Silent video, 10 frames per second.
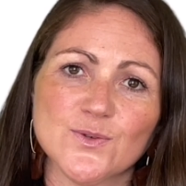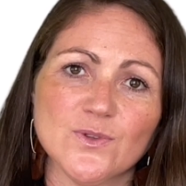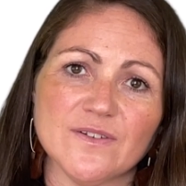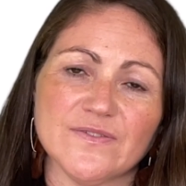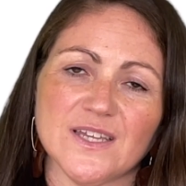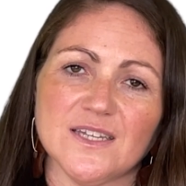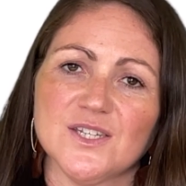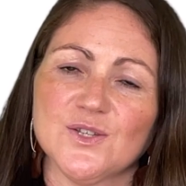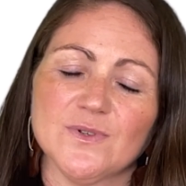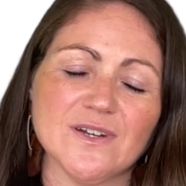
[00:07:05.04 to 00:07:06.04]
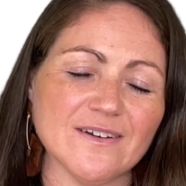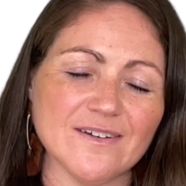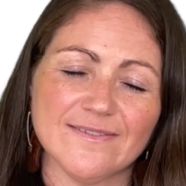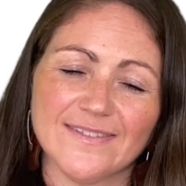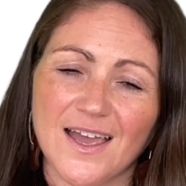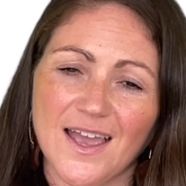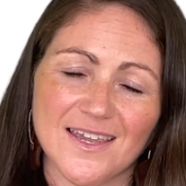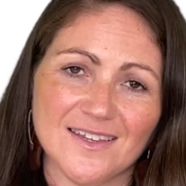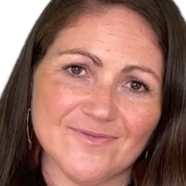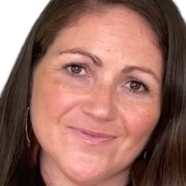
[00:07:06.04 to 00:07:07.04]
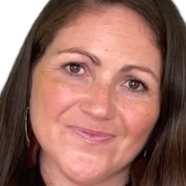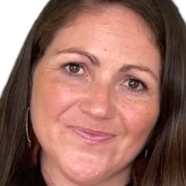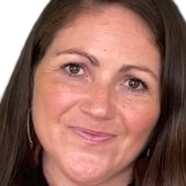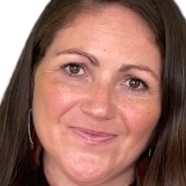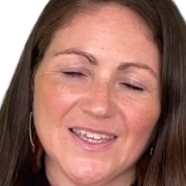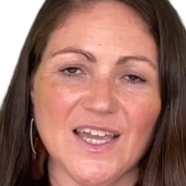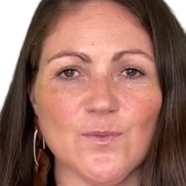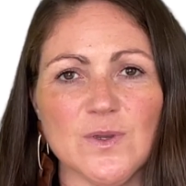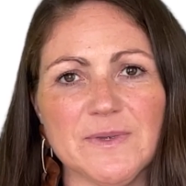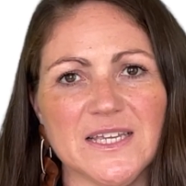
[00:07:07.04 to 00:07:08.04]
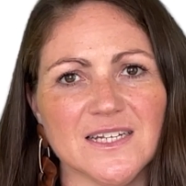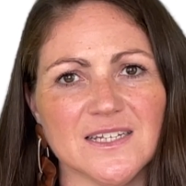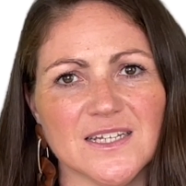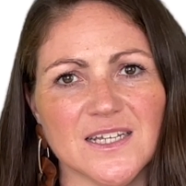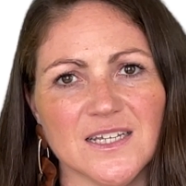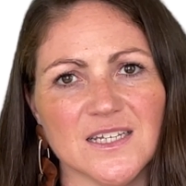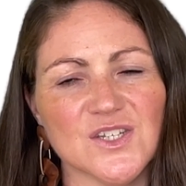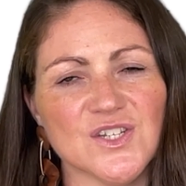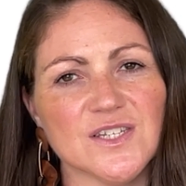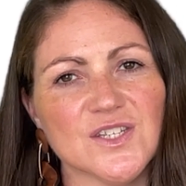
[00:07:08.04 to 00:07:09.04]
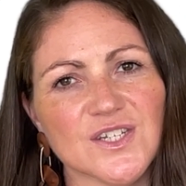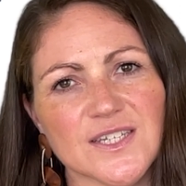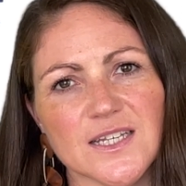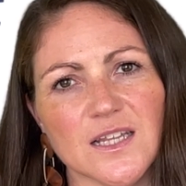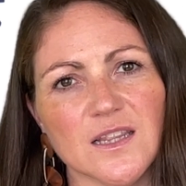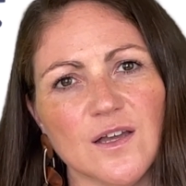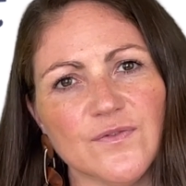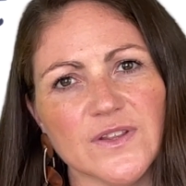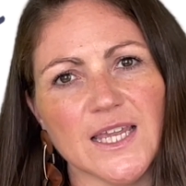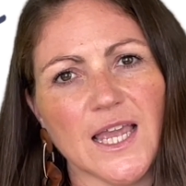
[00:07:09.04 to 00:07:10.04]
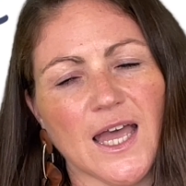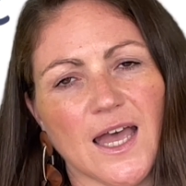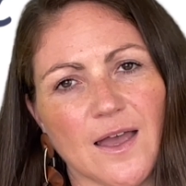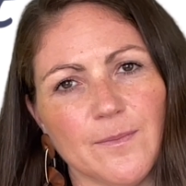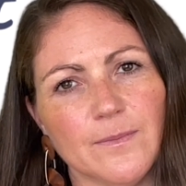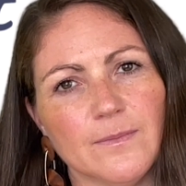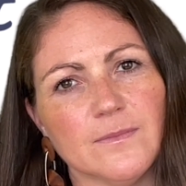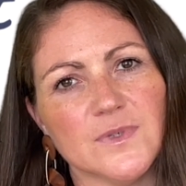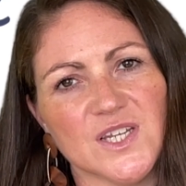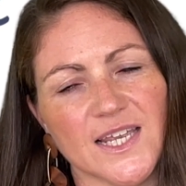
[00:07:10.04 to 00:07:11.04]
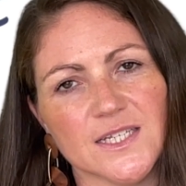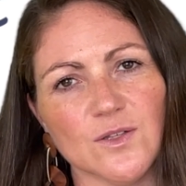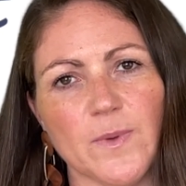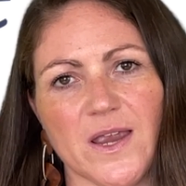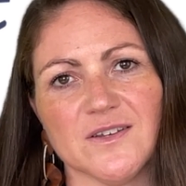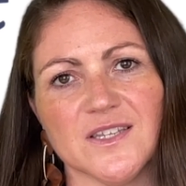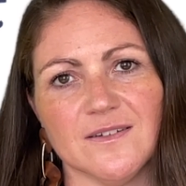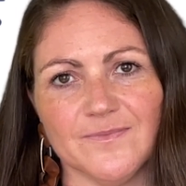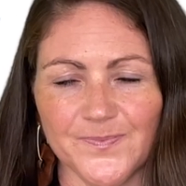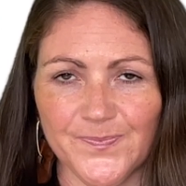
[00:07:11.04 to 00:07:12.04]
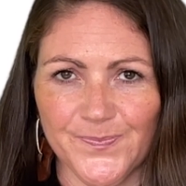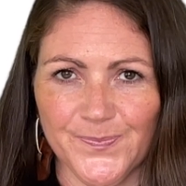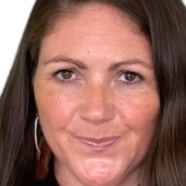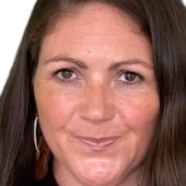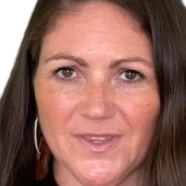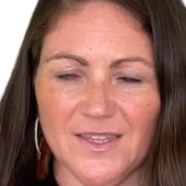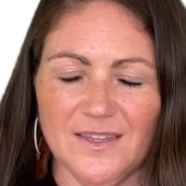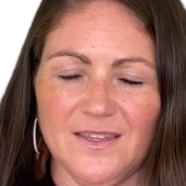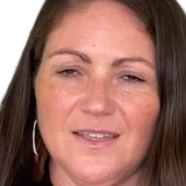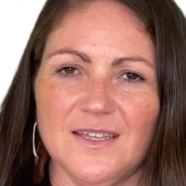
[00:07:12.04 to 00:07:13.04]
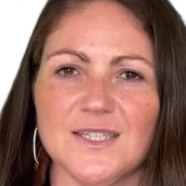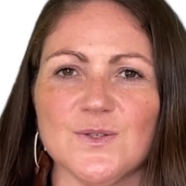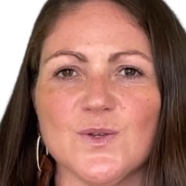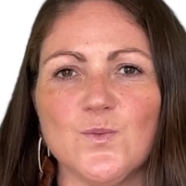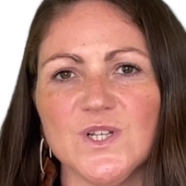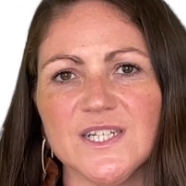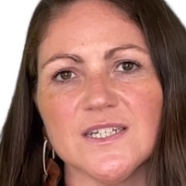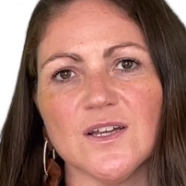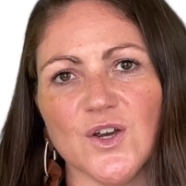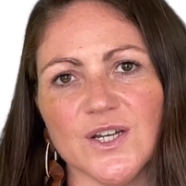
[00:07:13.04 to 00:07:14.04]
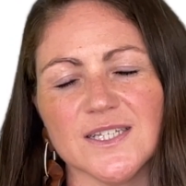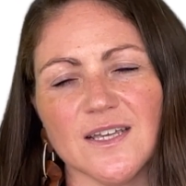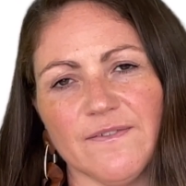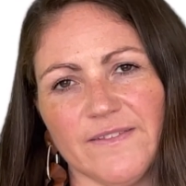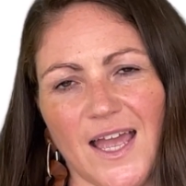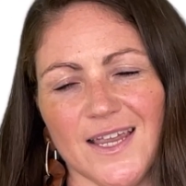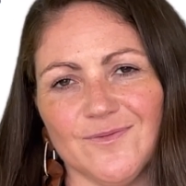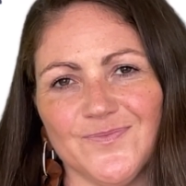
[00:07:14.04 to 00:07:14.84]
lovely, she wouldn't hurt a fly. And we mean she's just a lovely, calm, gentle person. So they wouldn't hurt a fly.